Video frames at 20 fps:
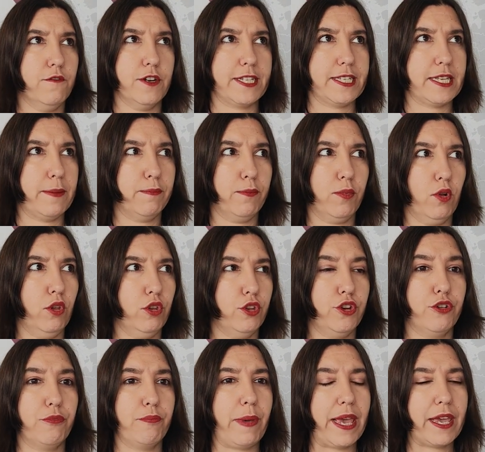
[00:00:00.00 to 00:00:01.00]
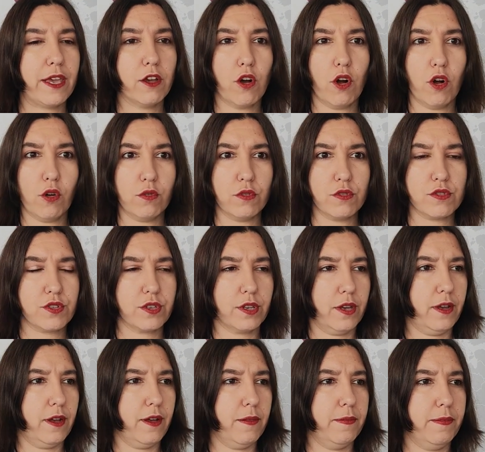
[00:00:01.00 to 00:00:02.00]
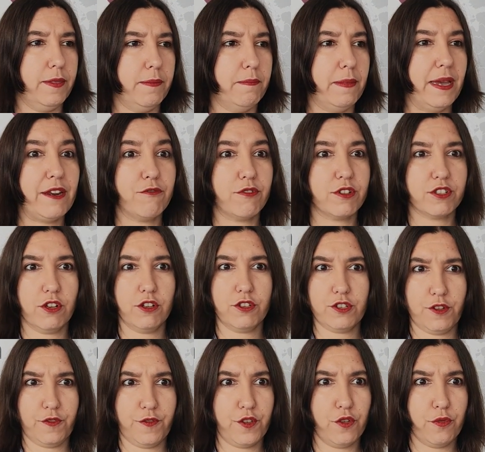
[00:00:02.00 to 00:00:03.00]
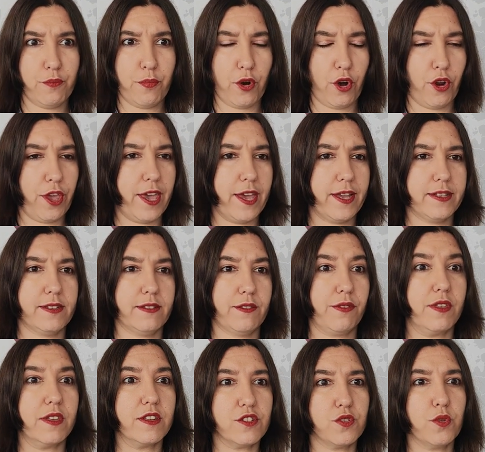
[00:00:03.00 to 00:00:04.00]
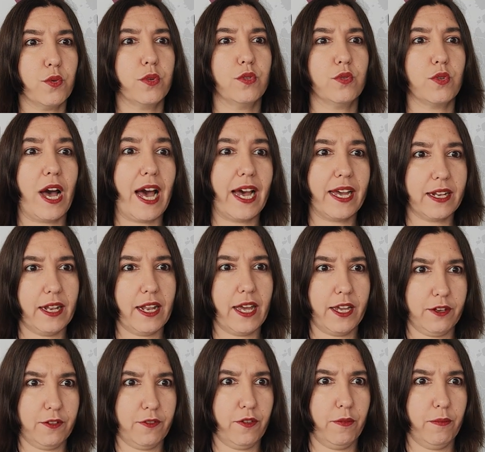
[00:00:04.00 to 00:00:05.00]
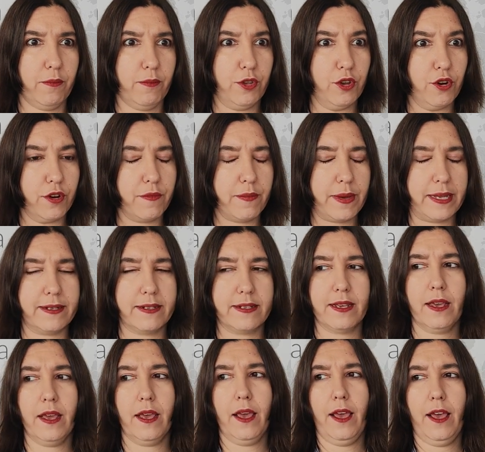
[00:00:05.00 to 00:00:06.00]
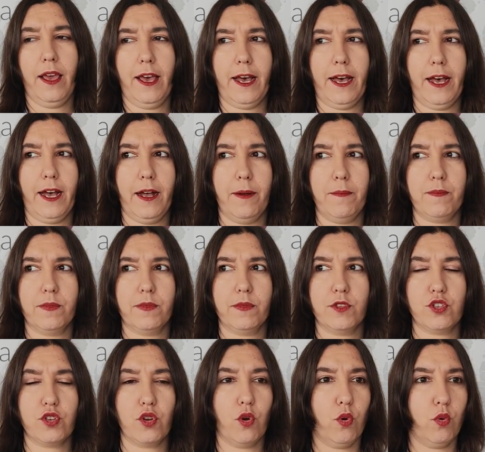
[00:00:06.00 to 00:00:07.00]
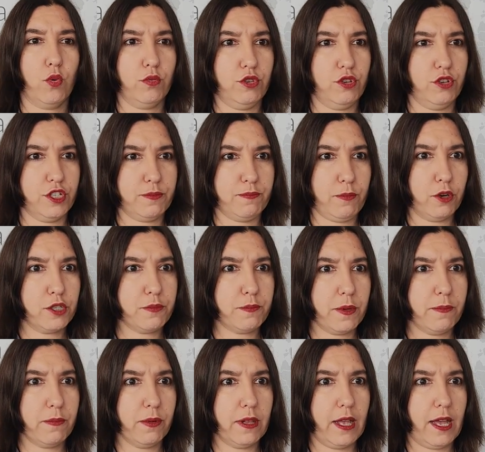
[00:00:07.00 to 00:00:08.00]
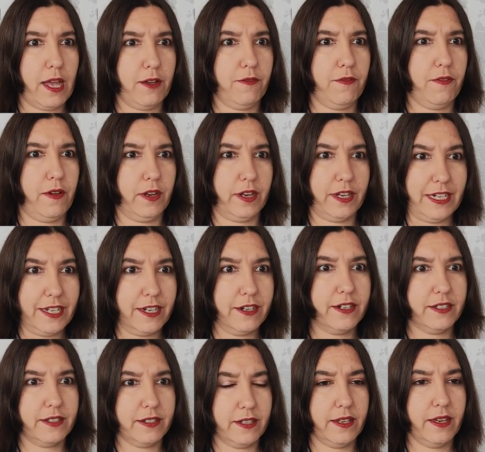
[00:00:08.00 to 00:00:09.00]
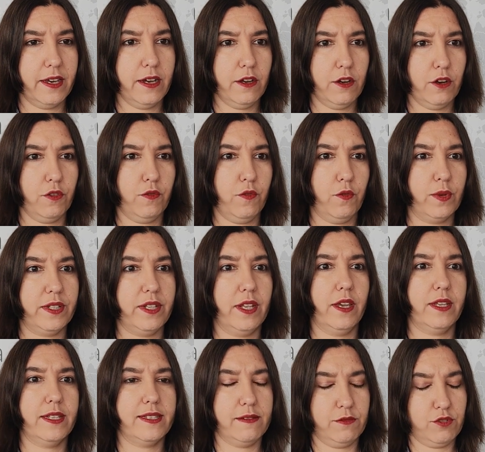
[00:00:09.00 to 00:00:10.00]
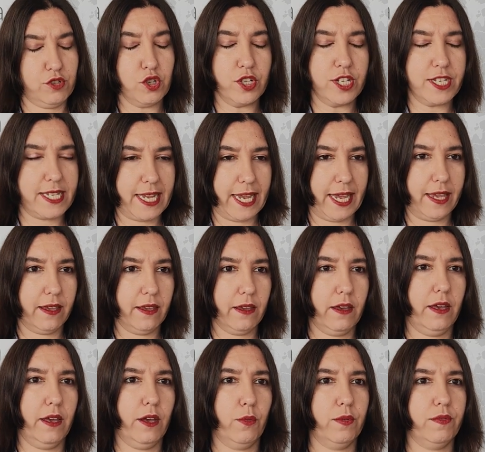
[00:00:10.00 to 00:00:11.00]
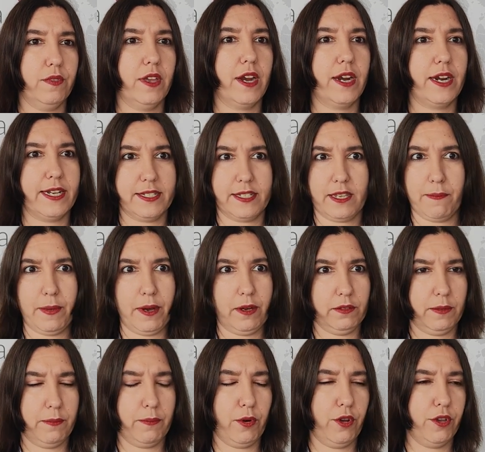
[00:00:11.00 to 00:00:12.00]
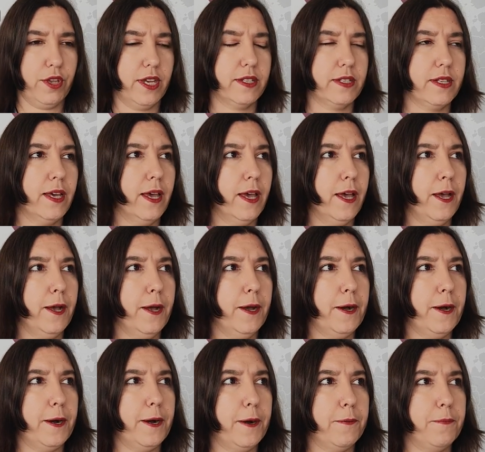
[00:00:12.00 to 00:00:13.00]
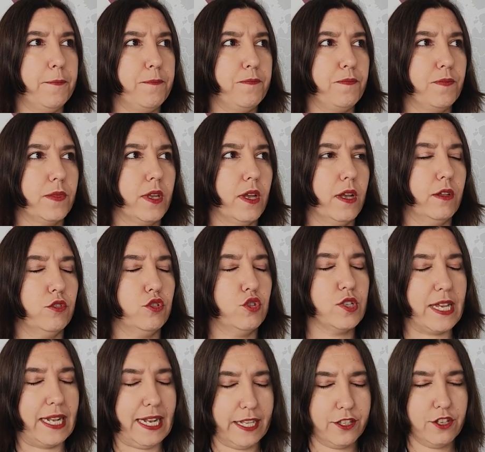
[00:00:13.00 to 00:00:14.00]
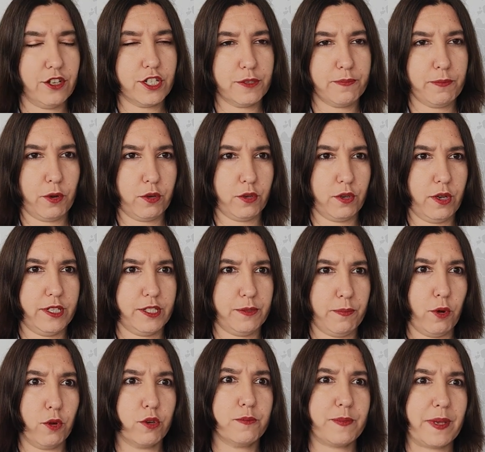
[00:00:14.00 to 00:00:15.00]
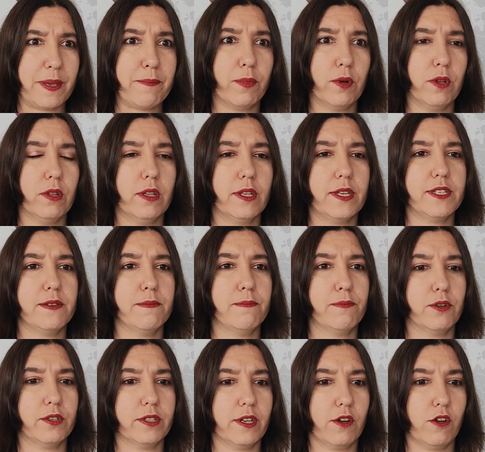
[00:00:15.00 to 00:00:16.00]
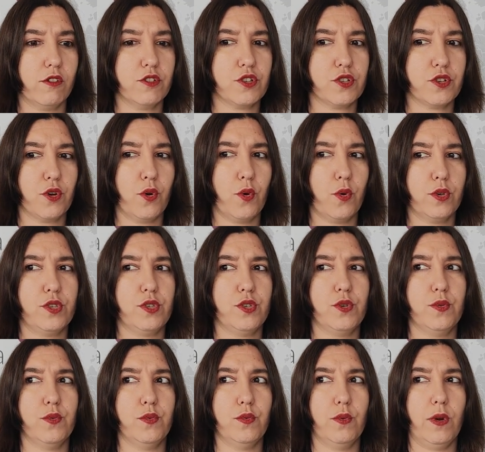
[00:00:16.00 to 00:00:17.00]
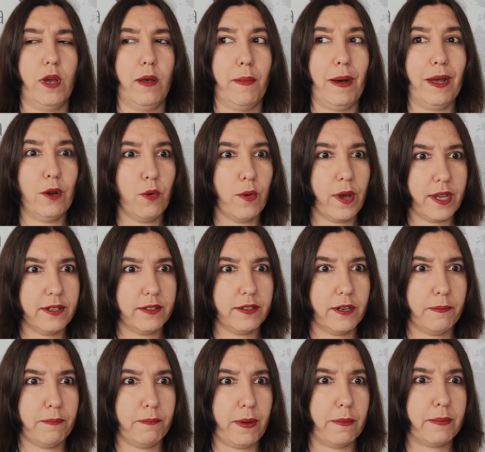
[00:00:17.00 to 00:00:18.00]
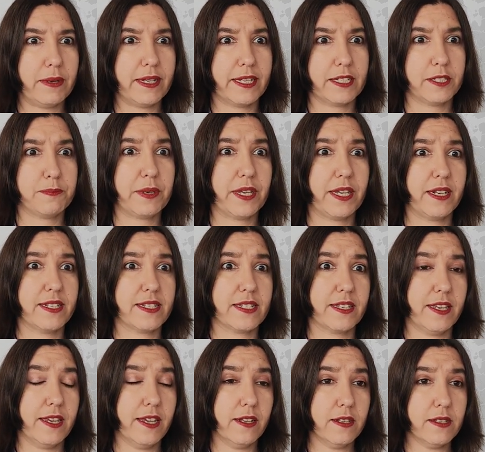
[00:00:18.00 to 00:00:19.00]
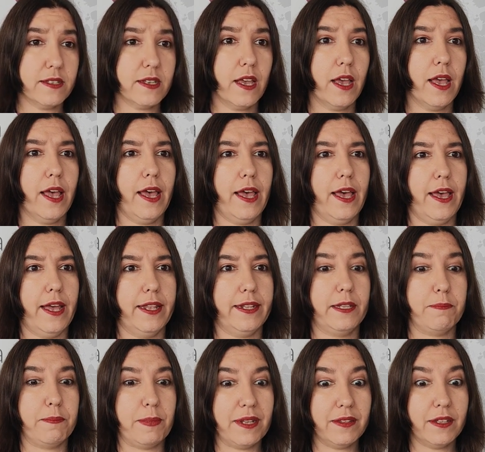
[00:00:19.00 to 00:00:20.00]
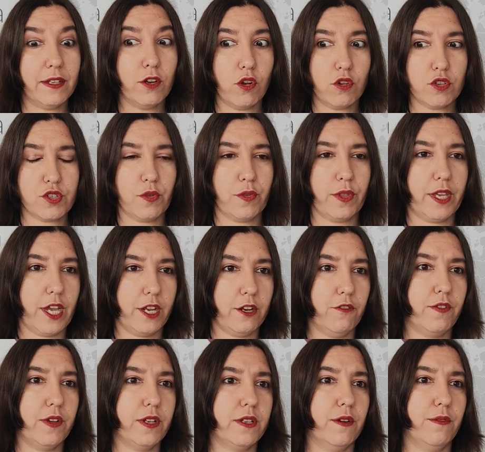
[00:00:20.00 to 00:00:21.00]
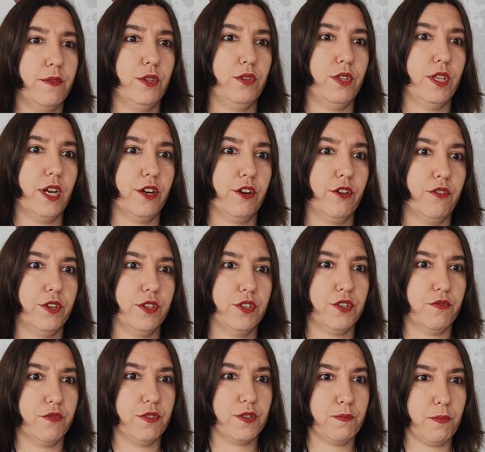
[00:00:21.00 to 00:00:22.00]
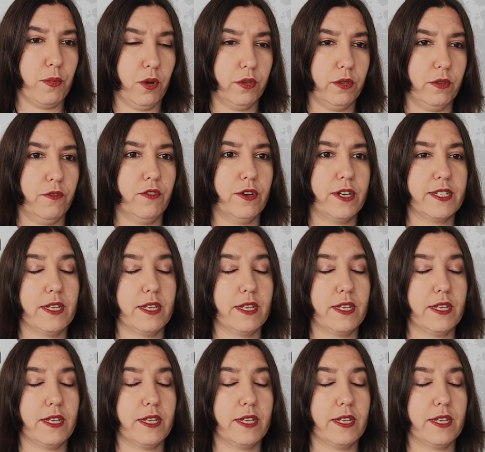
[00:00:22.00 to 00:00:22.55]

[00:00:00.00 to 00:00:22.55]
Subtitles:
For example, your main goals, the main results of your projects, things you want to highlight from your event. So your spokespeople have a clear idea of what they should say when they are asked about the project. To select your spokespeople is important also to evaluate their public speaking skills, depending also the kind of interview they are going to respond.